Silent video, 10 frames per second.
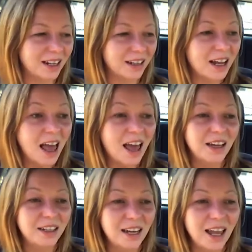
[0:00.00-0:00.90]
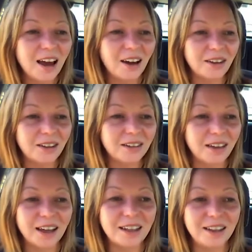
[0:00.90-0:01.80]
No, now,
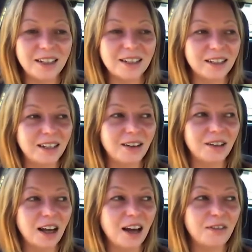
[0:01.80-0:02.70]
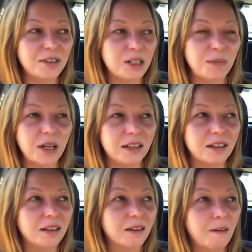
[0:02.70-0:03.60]
like this year and a half has been